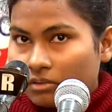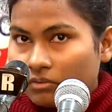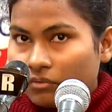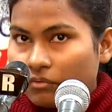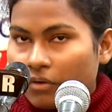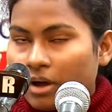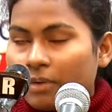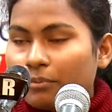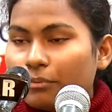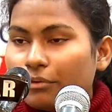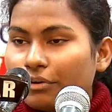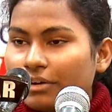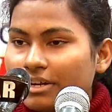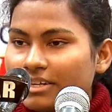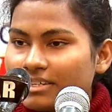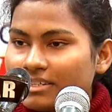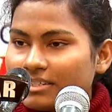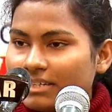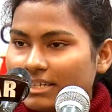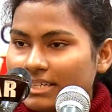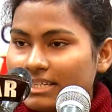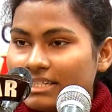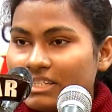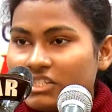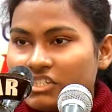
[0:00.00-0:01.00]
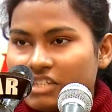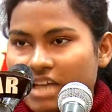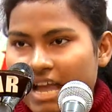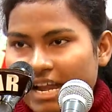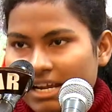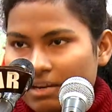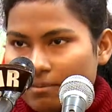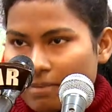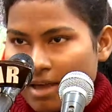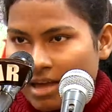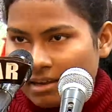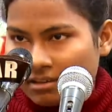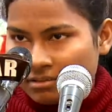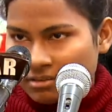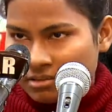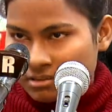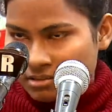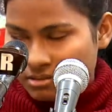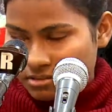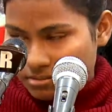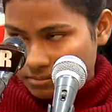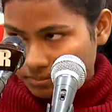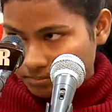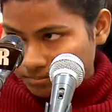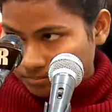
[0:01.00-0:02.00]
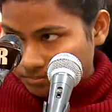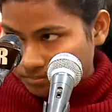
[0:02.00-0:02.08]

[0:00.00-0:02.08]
One more reason is child marriages.